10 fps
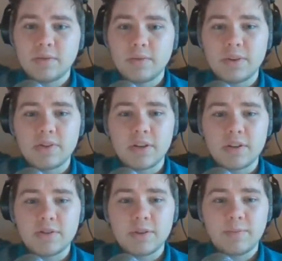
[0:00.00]
Quite the
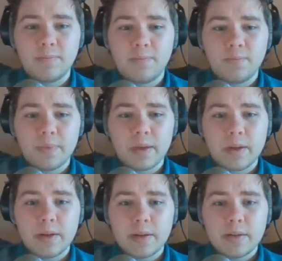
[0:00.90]
challenge.
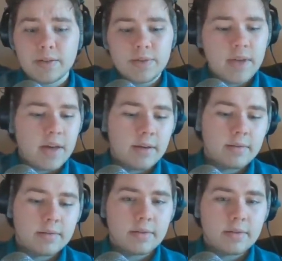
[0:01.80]
So yeah,